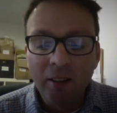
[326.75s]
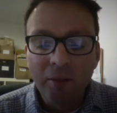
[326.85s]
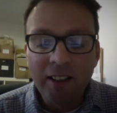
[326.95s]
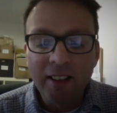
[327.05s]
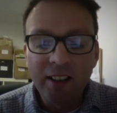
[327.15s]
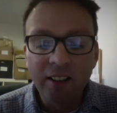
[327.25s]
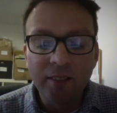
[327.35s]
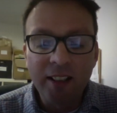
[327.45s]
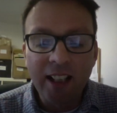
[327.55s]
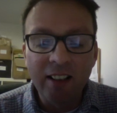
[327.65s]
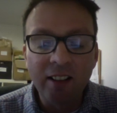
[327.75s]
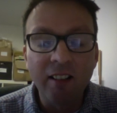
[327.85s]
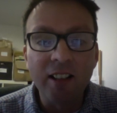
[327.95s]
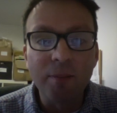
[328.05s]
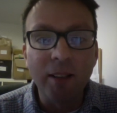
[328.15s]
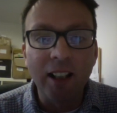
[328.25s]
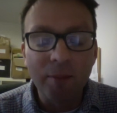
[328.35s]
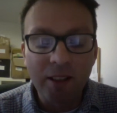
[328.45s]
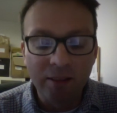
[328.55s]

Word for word: we can still sing and dance perhaps.